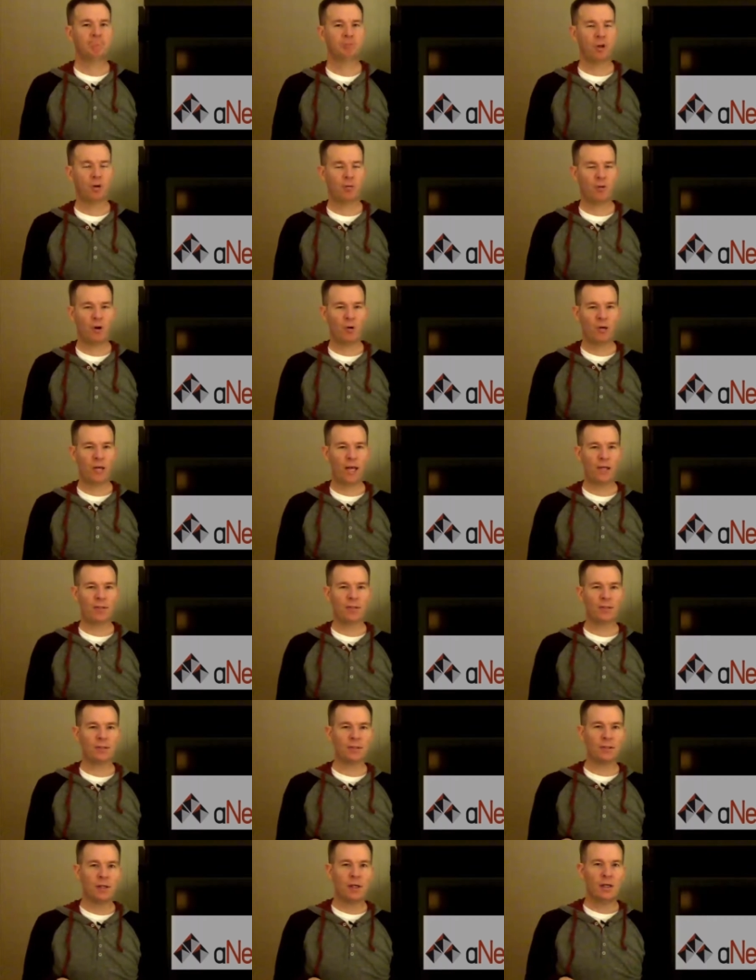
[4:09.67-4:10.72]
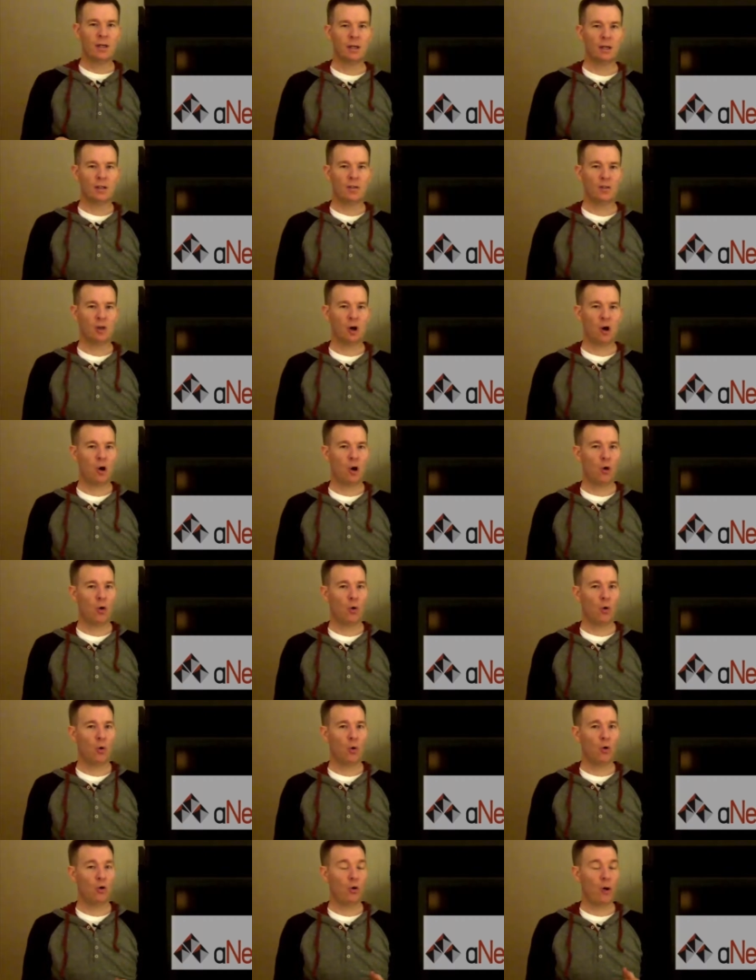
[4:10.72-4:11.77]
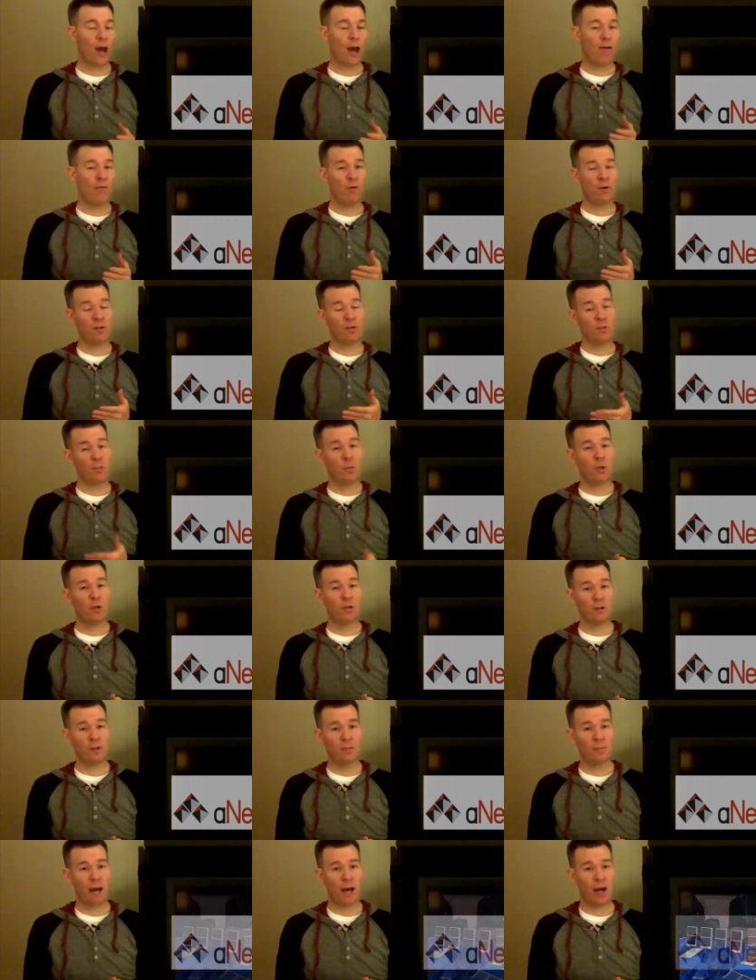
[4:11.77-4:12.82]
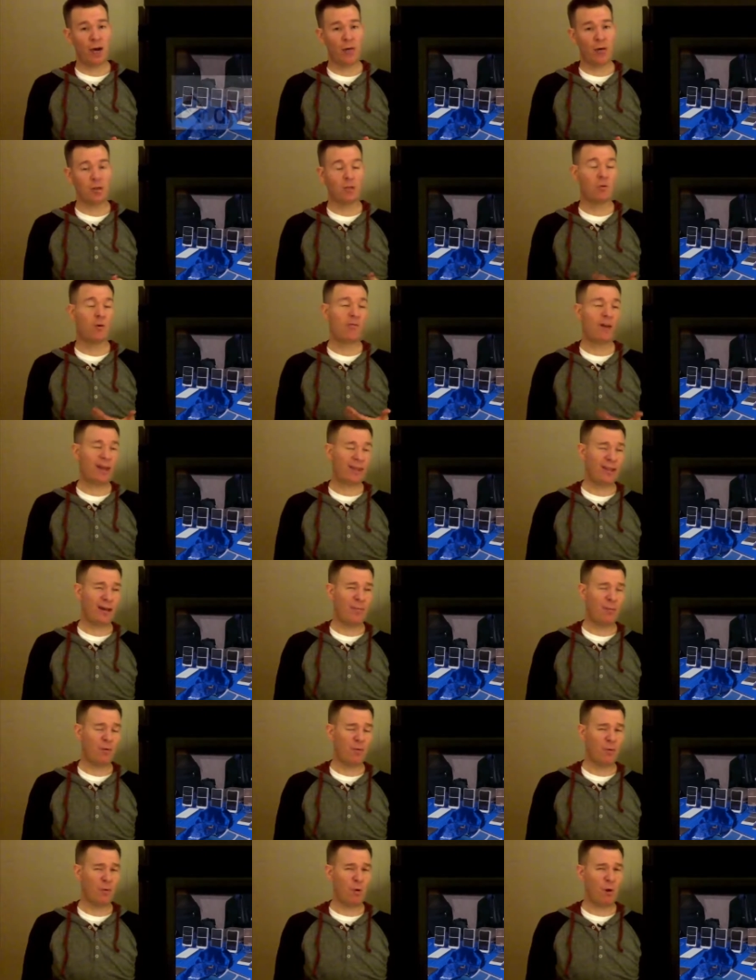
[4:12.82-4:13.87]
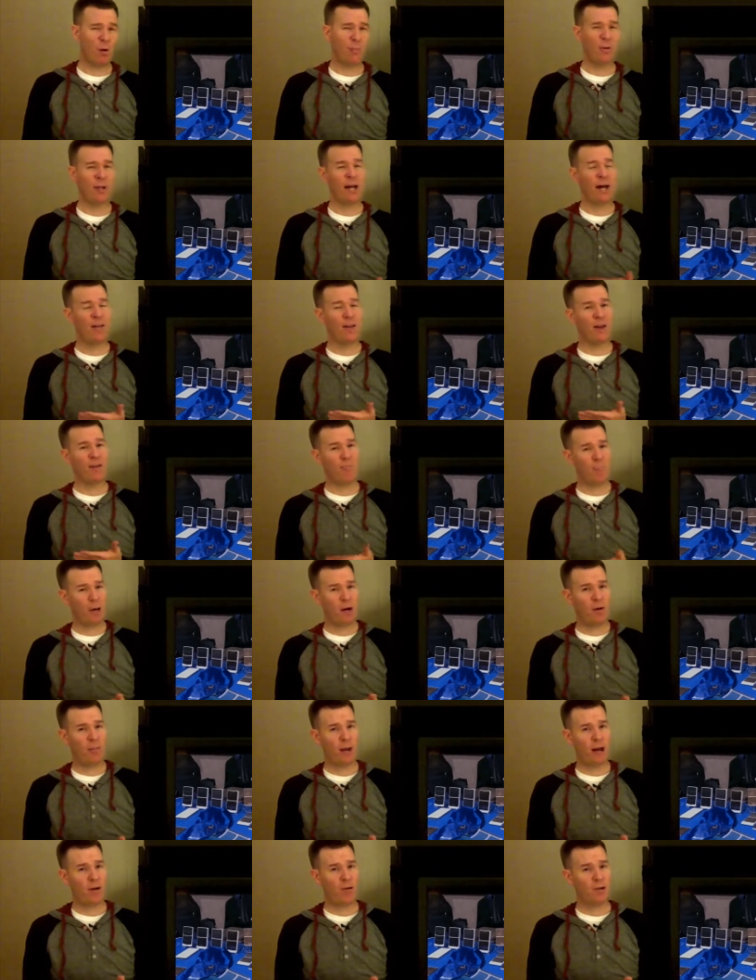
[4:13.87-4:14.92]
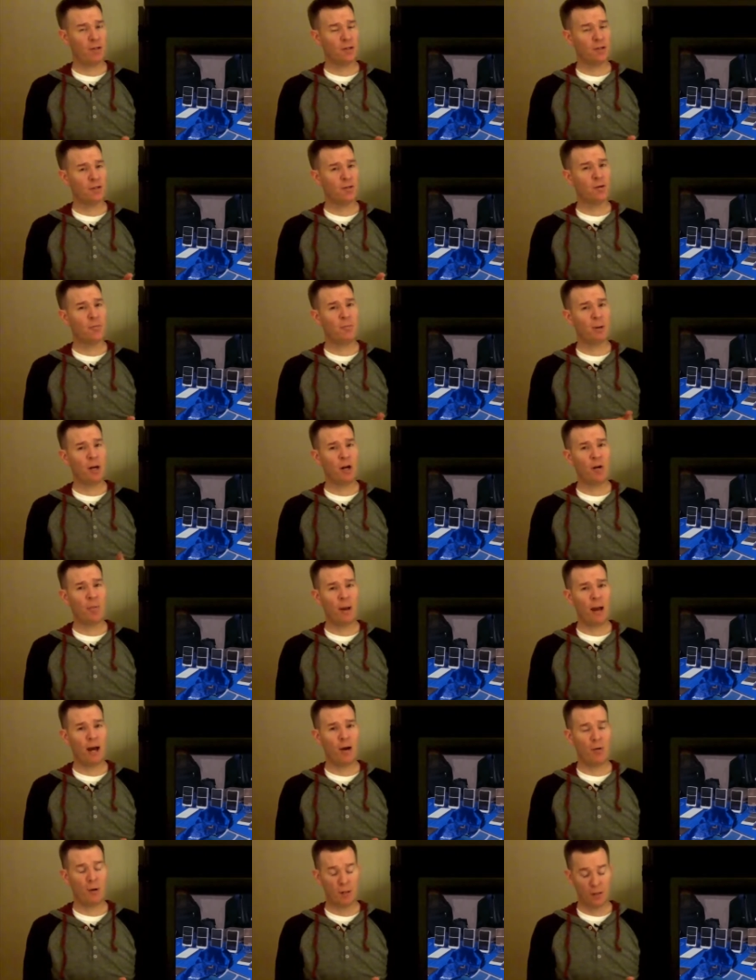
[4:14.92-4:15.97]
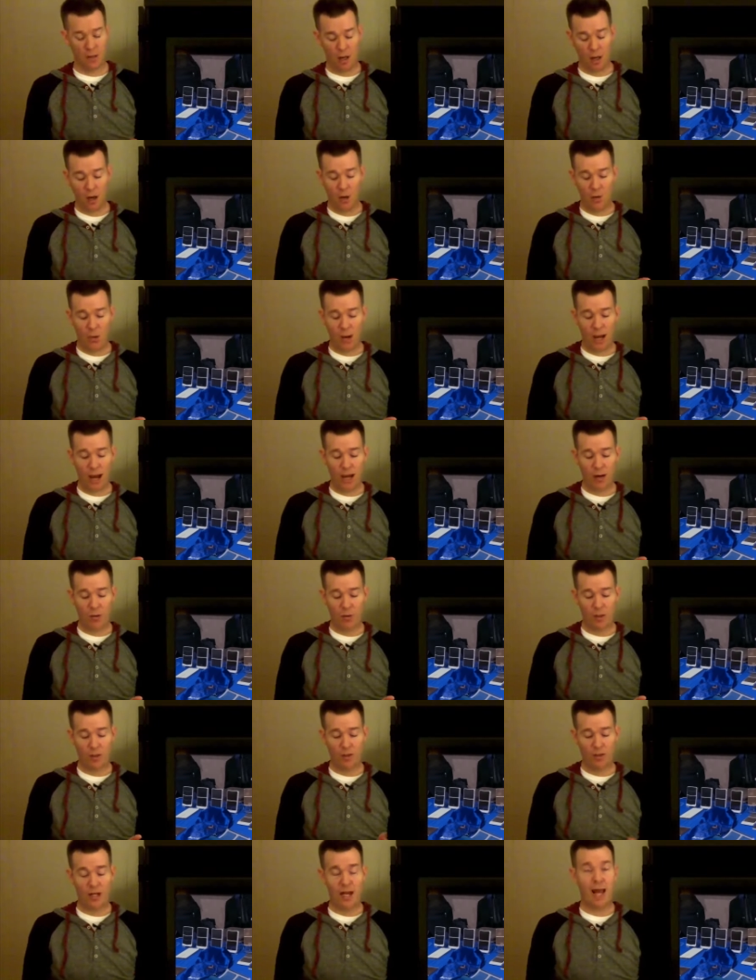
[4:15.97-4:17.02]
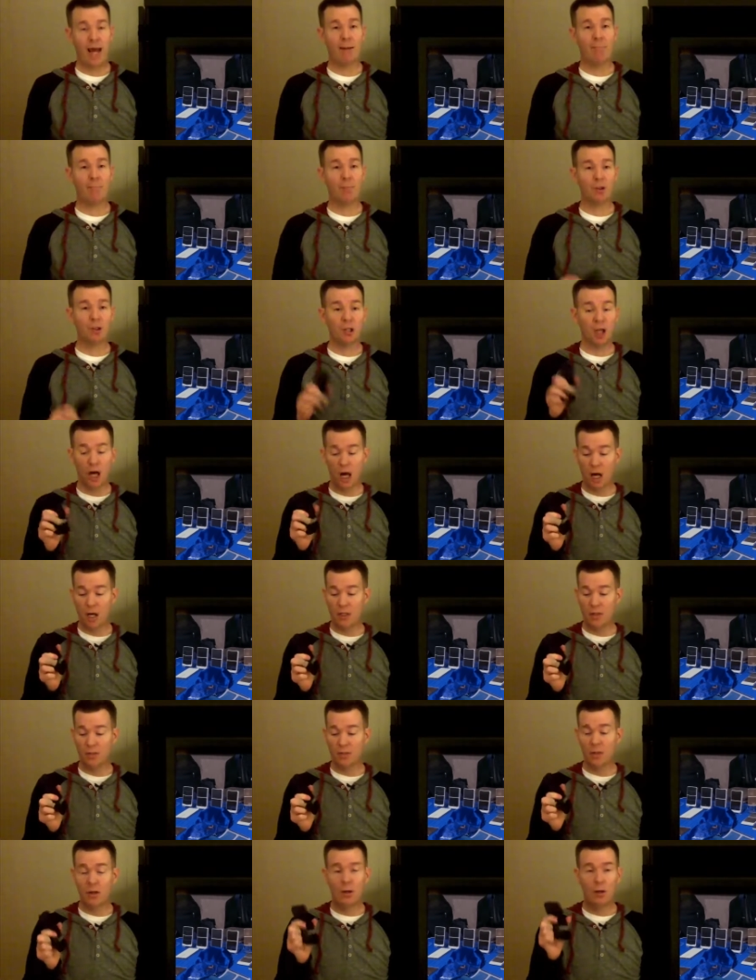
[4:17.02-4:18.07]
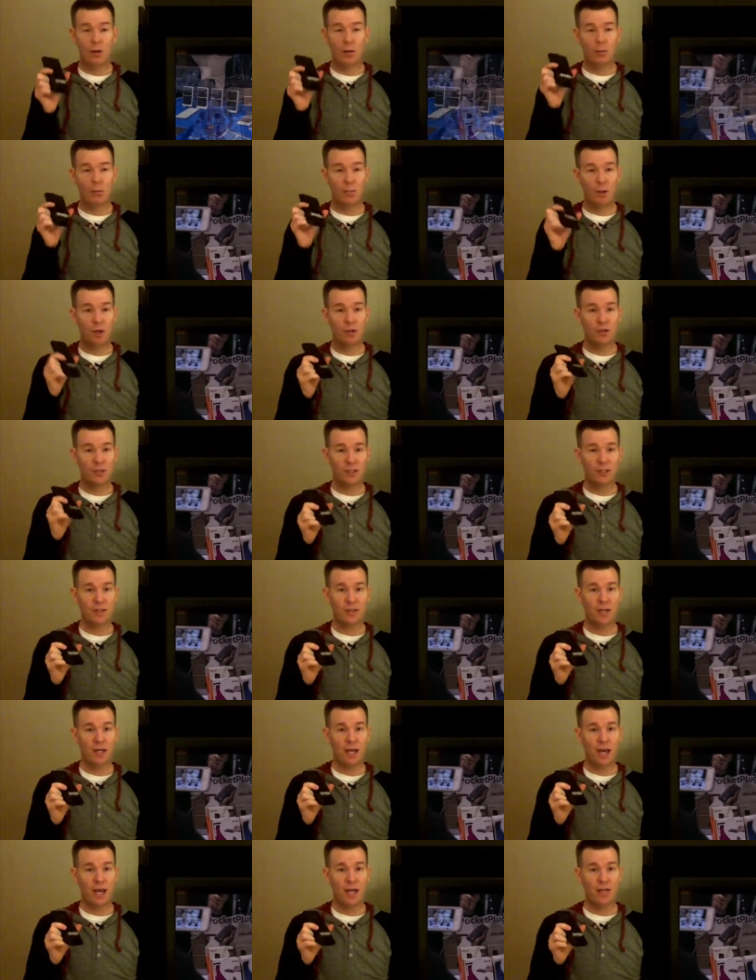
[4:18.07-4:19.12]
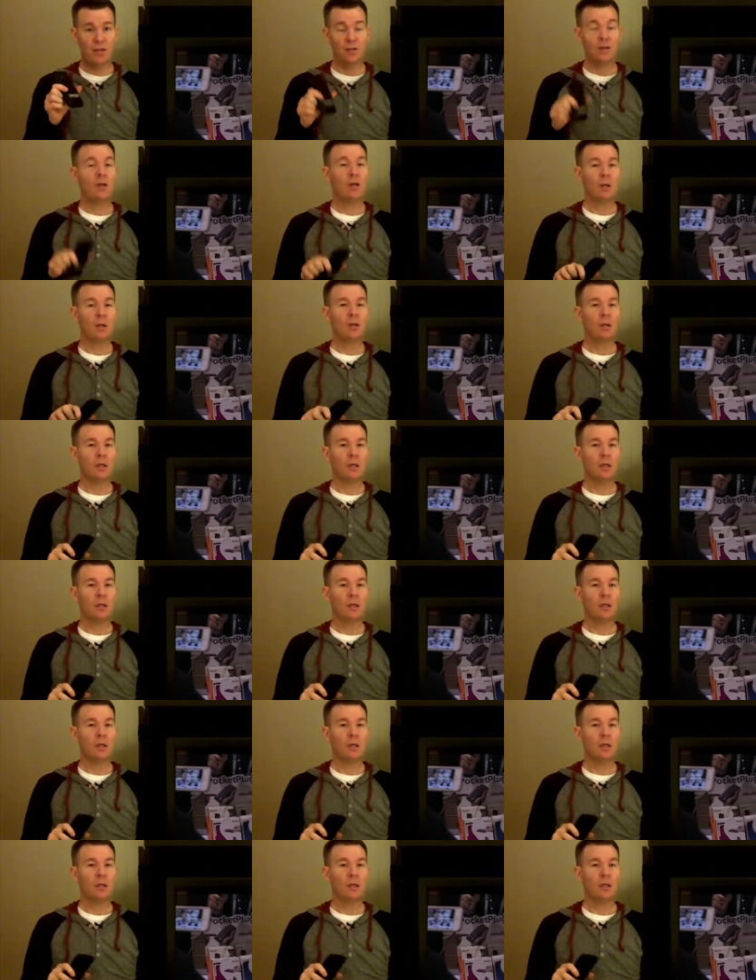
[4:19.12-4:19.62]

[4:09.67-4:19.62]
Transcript: They're phone cases. So you have ones with built-in batteries. We've had that before, but now they have better batteries because they're bigger batteries. We had ones that had plugs built into the case.